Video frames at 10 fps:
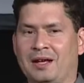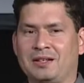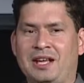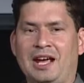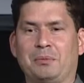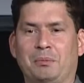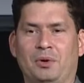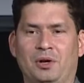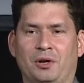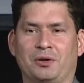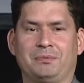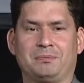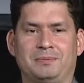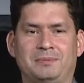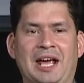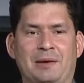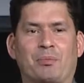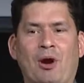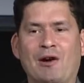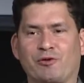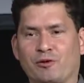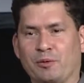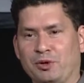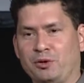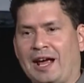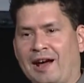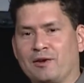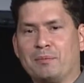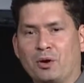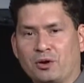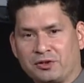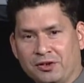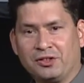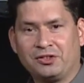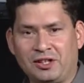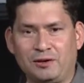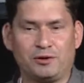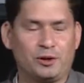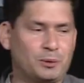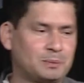gain profit from you, they have a motive to deceive you.